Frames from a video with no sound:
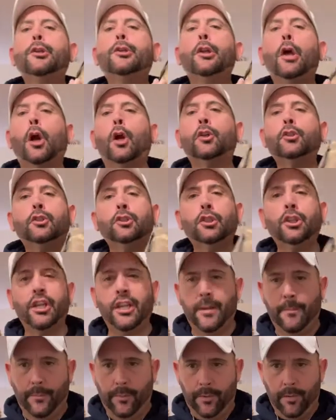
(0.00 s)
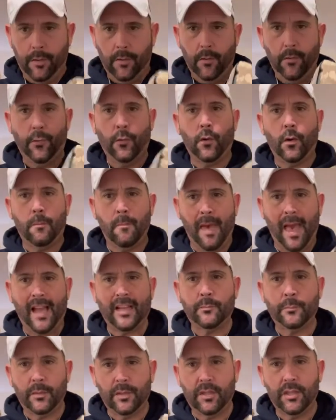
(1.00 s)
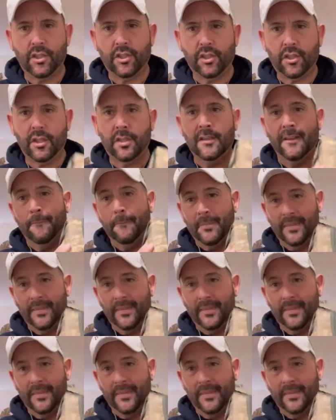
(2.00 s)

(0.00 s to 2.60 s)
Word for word: dirt cheap for a Maxpedition